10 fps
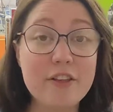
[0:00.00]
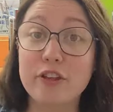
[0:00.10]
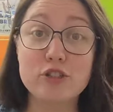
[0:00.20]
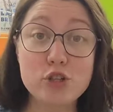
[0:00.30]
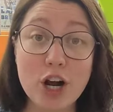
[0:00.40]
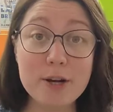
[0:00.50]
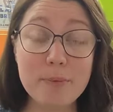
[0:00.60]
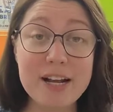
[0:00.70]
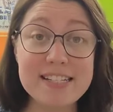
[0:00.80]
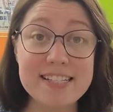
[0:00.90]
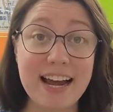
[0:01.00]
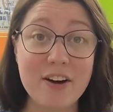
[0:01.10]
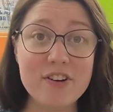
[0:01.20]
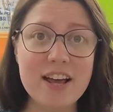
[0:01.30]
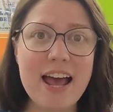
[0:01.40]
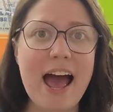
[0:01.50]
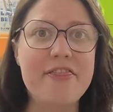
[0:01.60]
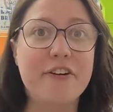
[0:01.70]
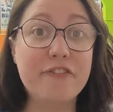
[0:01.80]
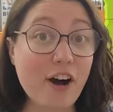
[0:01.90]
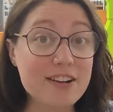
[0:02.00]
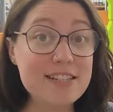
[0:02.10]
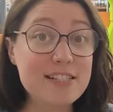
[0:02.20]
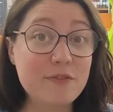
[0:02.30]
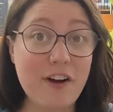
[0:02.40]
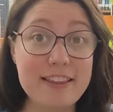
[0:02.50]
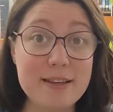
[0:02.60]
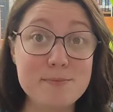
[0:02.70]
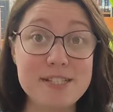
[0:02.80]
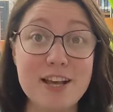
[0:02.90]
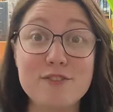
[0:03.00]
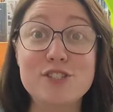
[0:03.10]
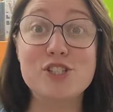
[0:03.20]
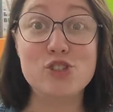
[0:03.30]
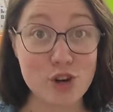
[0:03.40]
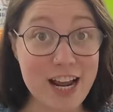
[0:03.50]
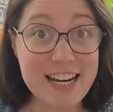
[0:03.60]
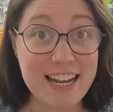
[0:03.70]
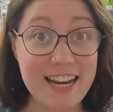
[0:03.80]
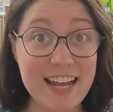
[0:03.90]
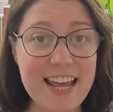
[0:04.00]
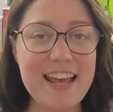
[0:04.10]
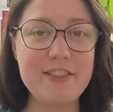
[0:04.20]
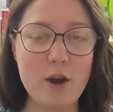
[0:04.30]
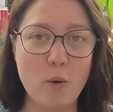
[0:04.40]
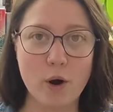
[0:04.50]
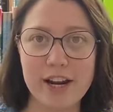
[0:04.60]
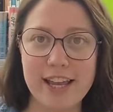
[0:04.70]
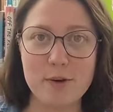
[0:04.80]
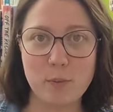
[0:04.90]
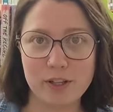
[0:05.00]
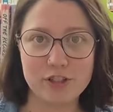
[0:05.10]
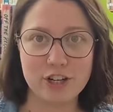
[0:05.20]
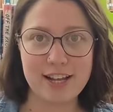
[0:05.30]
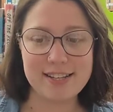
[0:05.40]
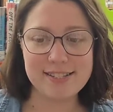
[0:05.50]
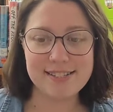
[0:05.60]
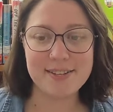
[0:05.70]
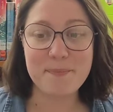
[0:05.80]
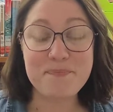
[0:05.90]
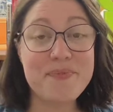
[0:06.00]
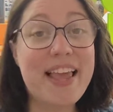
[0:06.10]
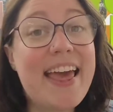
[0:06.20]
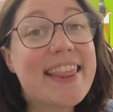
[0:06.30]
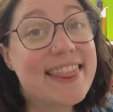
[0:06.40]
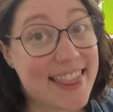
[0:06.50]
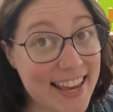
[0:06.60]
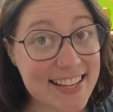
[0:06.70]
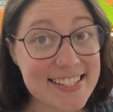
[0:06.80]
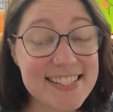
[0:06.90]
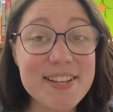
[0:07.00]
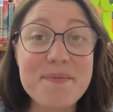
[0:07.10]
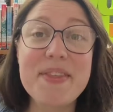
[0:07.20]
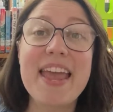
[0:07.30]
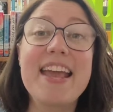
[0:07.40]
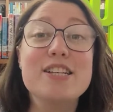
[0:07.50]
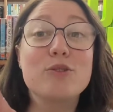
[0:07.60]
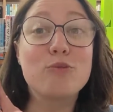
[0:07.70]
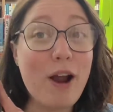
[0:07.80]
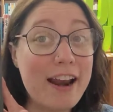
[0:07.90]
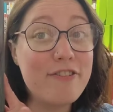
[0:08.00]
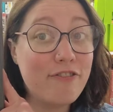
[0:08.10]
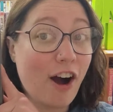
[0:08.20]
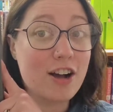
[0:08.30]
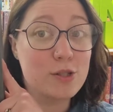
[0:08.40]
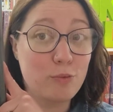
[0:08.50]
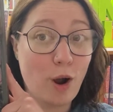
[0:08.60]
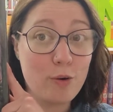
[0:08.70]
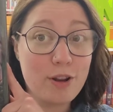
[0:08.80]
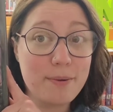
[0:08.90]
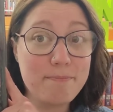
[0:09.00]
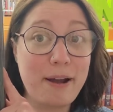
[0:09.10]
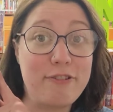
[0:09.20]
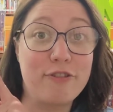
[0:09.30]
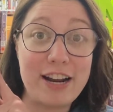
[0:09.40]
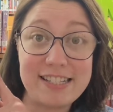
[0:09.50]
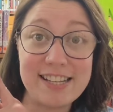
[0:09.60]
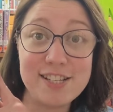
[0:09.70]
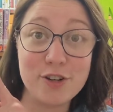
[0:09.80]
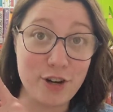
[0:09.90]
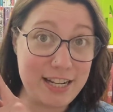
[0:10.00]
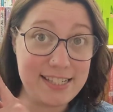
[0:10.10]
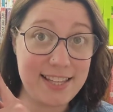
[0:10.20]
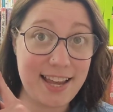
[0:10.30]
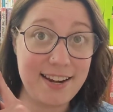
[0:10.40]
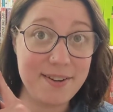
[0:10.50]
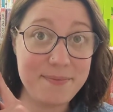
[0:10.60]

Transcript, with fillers: Their truck breaks down and the foxes find themselves stranded in the Oregon wilderness. This is Red Fox Road by Frances Greenslade.